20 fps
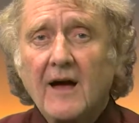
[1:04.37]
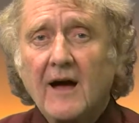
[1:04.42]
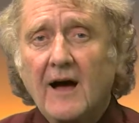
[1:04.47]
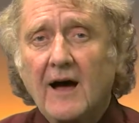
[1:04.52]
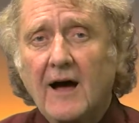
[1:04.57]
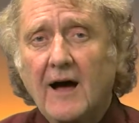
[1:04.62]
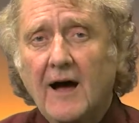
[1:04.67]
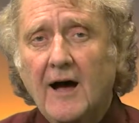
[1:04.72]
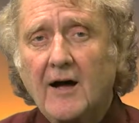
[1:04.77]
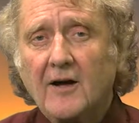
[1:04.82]

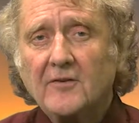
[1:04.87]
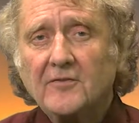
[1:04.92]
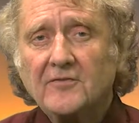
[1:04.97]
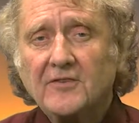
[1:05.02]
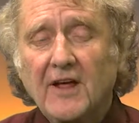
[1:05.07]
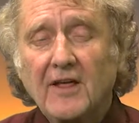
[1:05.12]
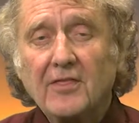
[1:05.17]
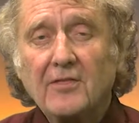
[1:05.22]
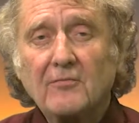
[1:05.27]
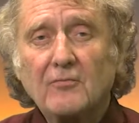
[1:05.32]

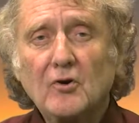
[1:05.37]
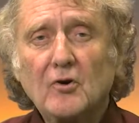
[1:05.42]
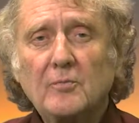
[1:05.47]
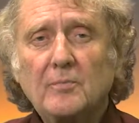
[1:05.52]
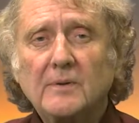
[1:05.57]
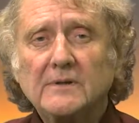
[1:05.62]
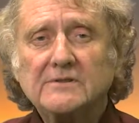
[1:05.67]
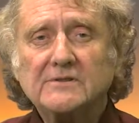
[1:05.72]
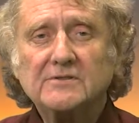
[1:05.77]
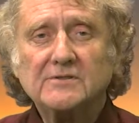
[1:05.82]
Seth
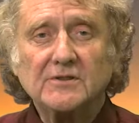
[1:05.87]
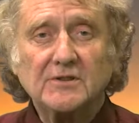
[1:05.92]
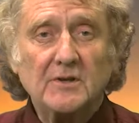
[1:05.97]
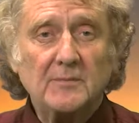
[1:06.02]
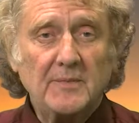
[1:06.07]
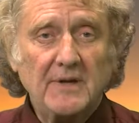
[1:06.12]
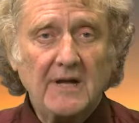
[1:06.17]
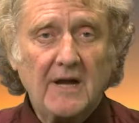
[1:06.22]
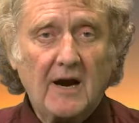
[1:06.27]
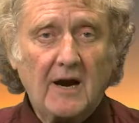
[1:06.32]
Roop is going to
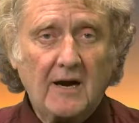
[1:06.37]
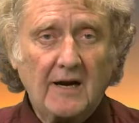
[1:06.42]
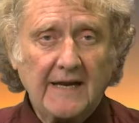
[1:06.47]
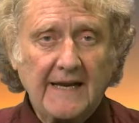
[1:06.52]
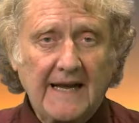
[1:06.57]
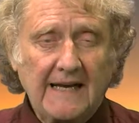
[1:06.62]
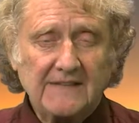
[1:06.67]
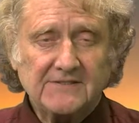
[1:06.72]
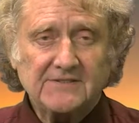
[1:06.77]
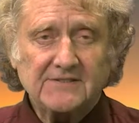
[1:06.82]
be our
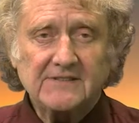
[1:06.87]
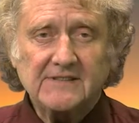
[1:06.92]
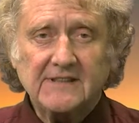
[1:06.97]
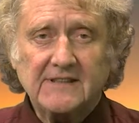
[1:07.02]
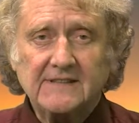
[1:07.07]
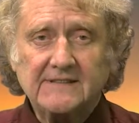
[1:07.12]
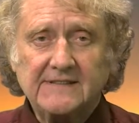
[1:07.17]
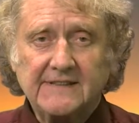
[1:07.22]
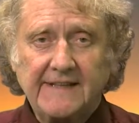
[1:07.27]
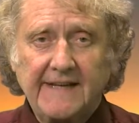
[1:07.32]
guest
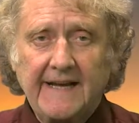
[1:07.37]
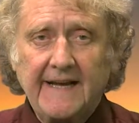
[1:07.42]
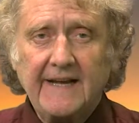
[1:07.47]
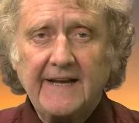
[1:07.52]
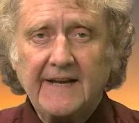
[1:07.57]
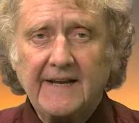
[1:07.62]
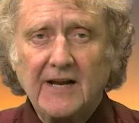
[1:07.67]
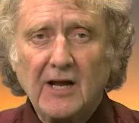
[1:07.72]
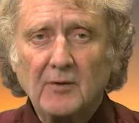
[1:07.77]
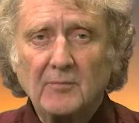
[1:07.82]

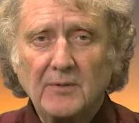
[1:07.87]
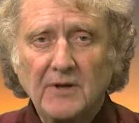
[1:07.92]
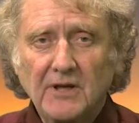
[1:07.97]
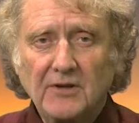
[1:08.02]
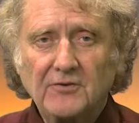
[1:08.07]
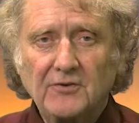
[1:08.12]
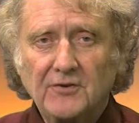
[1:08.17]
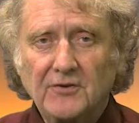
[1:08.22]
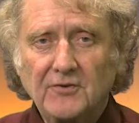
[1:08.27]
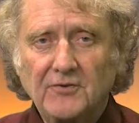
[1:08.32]
today, and I'll be
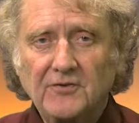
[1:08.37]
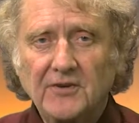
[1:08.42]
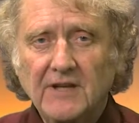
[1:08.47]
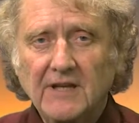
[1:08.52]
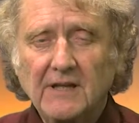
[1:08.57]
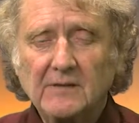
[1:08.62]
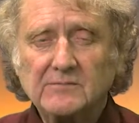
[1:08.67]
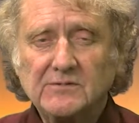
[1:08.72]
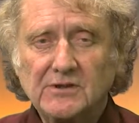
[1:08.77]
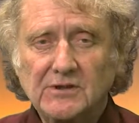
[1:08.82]
introducing
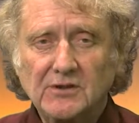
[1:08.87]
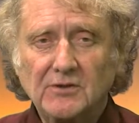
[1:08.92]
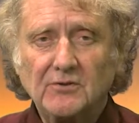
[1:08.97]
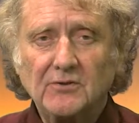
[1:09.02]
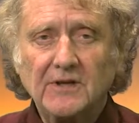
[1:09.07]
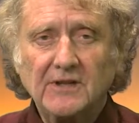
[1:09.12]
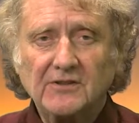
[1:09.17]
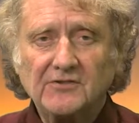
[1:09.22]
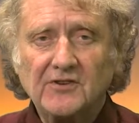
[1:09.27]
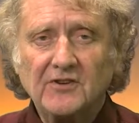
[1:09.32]
him to you
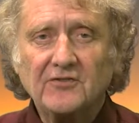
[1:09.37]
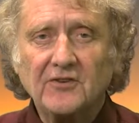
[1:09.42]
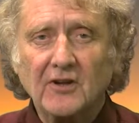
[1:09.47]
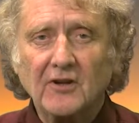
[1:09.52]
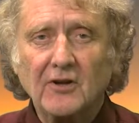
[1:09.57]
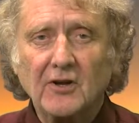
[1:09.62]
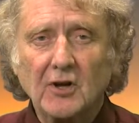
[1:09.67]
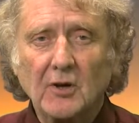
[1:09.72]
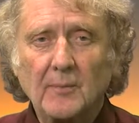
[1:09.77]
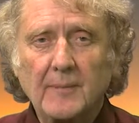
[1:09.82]
in just a
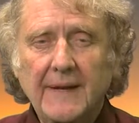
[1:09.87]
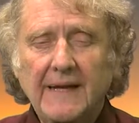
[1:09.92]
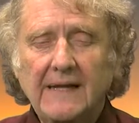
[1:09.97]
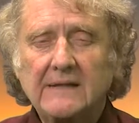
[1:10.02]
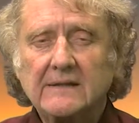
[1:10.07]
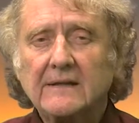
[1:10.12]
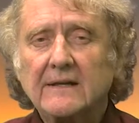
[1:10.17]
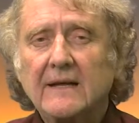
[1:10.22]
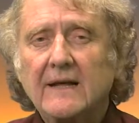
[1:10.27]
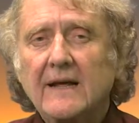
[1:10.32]
little
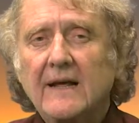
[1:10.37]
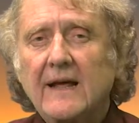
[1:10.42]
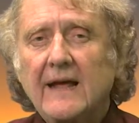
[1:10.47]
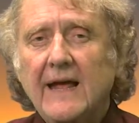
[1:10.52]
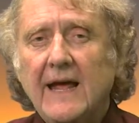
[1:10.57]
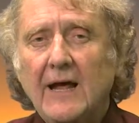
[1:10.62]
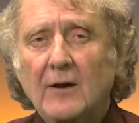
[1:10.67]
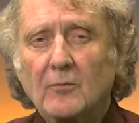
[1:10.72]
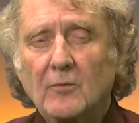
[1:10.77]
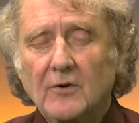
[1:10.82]
bit.
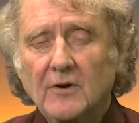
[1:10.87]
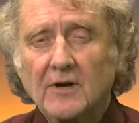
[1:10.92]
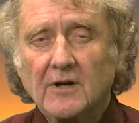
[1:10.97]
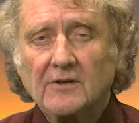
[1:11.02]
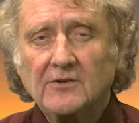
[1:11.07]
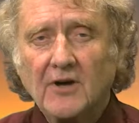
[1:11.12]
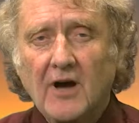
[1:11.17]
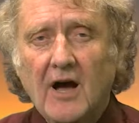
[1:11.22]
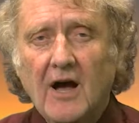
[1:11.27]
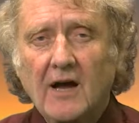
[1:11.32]
And we're going
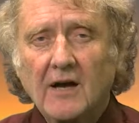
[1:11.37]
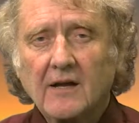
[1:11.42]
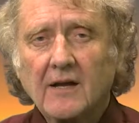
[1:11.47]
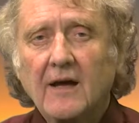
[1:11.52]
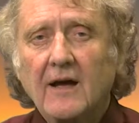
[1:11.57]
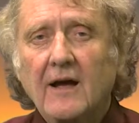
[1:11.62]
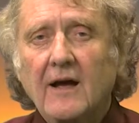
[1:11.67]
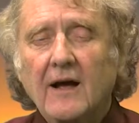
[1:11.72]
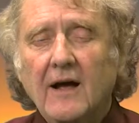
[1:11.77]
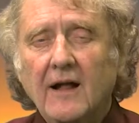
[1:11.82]
to
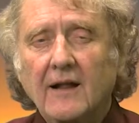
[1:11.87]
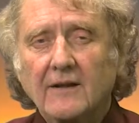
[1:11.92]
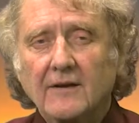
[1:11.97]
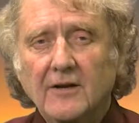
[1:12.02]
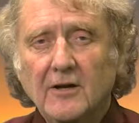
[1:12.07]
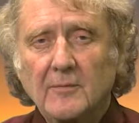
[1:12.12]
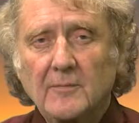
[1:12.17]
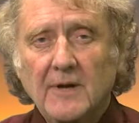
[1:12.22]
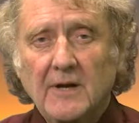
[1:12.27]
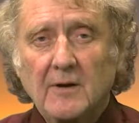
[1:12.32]
talk a
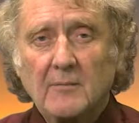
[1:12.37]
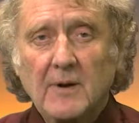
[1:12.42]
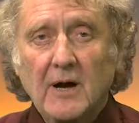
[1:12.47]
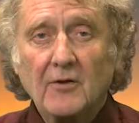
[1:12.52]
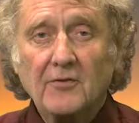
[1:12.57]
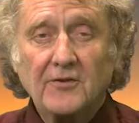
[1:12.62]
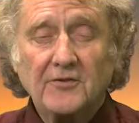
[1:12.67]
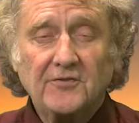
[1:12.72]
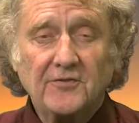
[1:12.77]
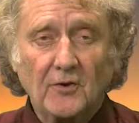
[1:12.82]
little bit
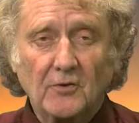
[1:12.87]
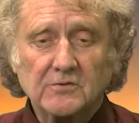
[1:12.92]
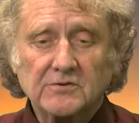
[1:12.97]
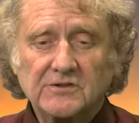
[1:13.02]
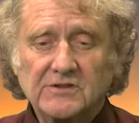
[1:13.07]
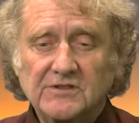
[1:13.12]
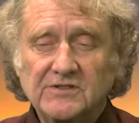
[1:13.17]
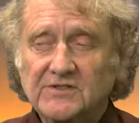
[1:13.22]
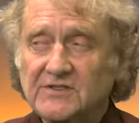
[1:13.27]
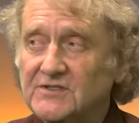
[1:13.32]
about the
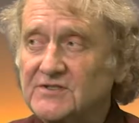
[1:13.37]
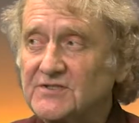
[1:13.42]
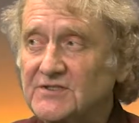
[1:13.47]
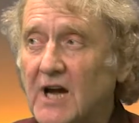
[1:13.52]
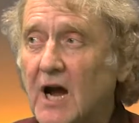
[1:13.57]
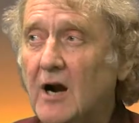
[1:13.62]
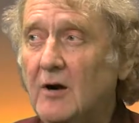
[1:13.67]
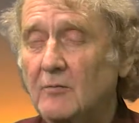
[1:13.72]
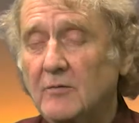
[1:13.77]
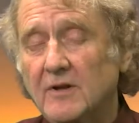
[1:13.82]
solstice to
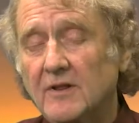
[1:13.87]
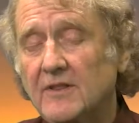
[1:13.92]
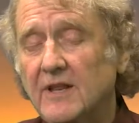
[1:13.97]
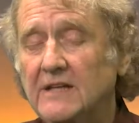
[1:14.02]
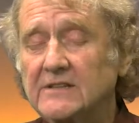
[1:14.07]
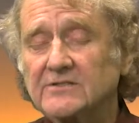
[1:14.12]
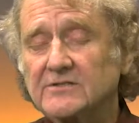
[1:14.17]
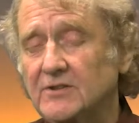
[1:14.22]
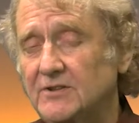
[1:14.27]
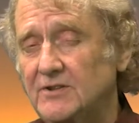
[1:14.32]
start with.
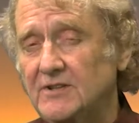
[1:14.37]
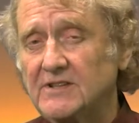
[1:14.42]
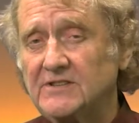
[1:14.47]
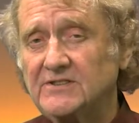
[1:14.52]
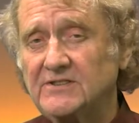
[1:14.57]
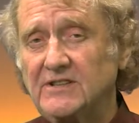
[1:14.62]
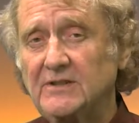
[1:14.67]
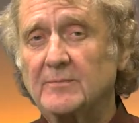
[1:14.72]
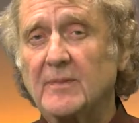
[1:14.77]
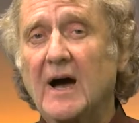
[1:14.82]
And so you can
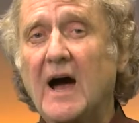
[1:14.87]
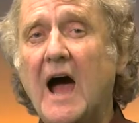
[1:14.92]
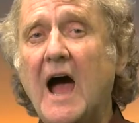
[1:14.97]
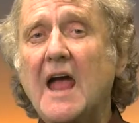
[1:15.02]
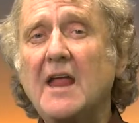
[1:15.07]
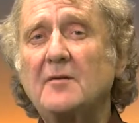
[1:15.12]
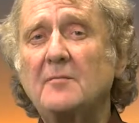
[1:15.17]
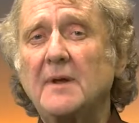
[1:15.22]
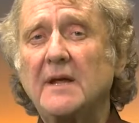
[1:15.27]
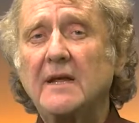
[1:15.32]
see
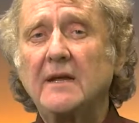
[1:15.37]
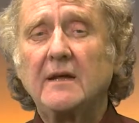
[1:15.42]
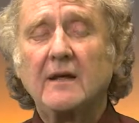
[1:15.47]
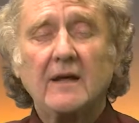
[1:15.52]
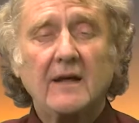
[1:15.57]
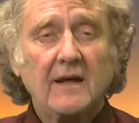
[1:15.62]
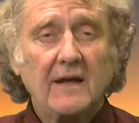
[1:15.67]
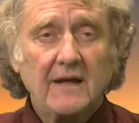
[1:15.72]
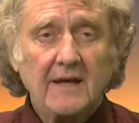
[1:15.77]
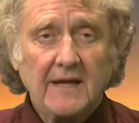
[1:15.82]
behind me
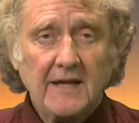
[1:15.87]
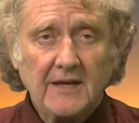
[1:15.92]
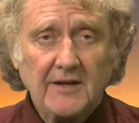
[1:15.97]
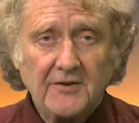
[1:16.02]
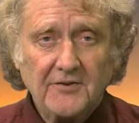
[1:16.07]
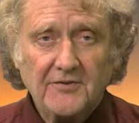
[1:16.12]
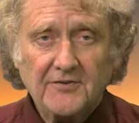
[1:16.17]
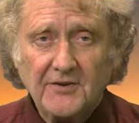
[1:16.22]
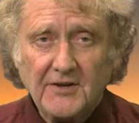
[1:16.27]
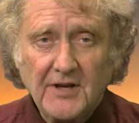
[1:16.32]

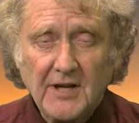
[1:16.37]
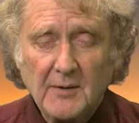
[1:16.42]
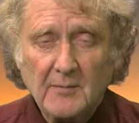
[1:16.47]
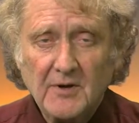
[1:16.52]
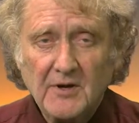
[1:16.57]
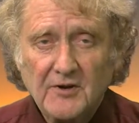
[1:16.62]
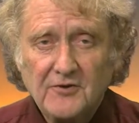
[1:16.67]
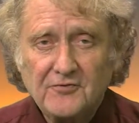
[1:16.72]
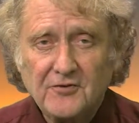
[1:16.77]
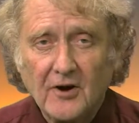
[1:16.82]
is an
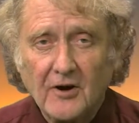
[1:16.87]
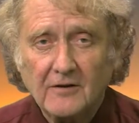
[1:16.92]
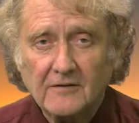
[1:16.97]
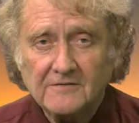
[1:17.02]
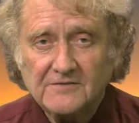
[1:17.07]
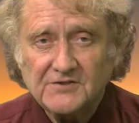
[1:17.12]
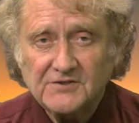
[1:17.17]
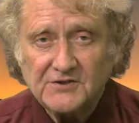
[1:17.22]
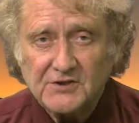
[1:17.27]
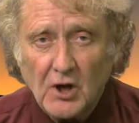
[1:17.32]
image
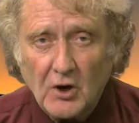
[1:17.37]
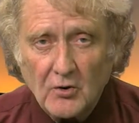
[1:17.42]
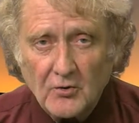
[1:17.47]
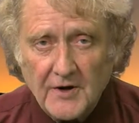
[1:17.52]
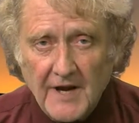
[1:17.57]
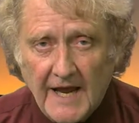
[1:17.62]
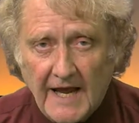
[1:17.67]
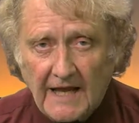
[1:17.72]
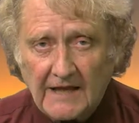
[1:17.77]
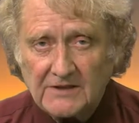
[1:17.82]
of
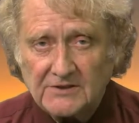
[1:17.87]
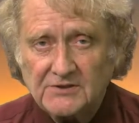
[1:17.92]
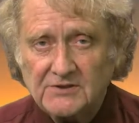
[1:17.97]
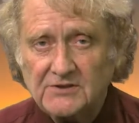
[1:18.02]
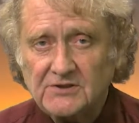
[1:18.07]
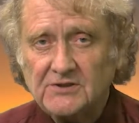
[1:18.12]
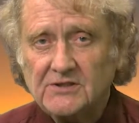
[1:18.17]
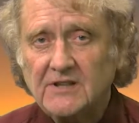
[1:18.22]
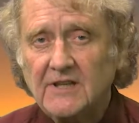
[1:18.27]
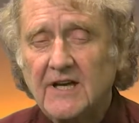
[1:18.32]

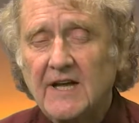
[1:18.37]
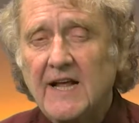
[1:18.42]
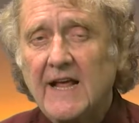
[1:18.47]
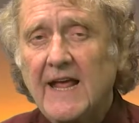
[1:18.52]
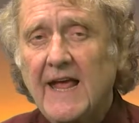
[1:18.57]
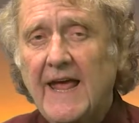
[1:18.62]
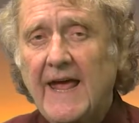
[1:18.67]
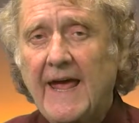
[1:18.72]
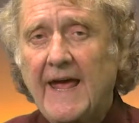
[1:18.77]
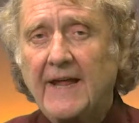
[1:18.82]
Stonehenge.
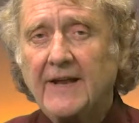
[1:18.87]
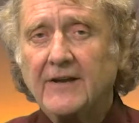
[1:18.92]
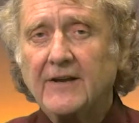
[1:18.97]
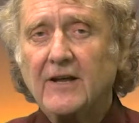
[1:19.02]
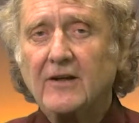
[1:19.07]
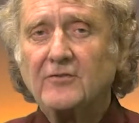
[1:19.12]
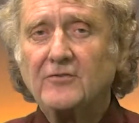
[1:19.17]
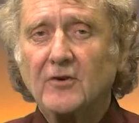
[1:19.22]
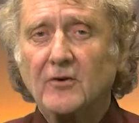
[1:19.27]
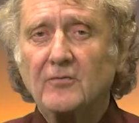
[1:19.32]

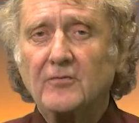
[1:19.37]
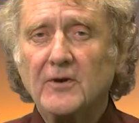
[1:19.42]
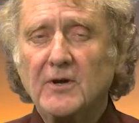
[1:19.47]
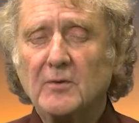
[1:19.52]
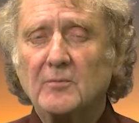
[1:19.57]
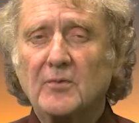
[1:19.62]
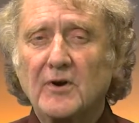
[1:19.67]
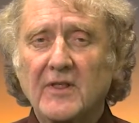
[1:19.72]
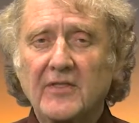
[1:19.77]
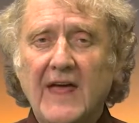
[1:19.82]
And so if we
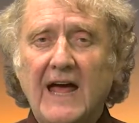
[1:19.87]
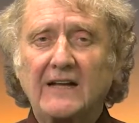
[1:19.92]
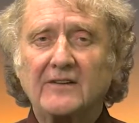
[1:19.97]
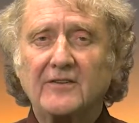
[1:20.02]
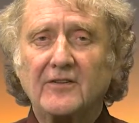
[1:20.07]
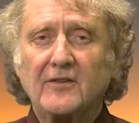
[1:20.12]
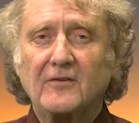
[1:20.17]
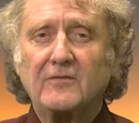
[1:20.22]
can bring that to the